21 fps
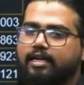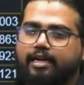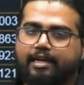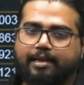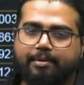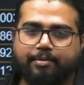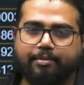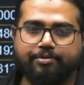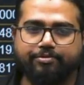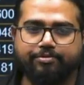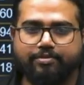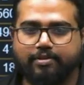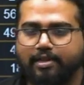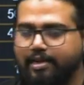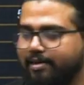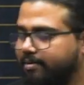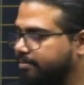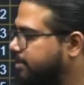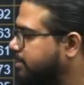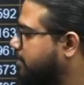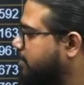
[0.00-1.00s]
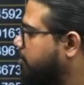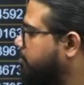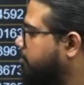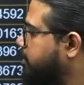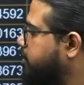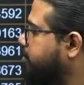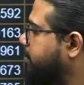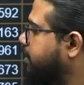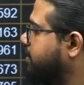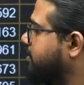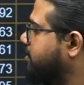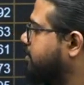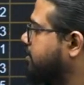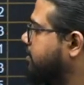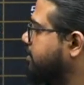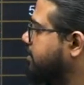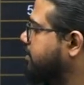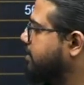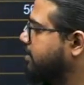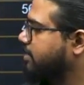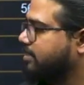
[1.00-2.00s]
IMF. That means how much percent
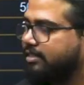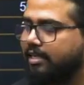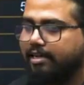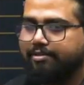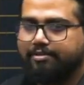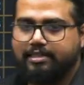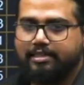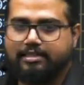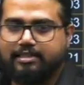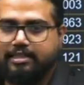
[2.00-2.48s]
India is having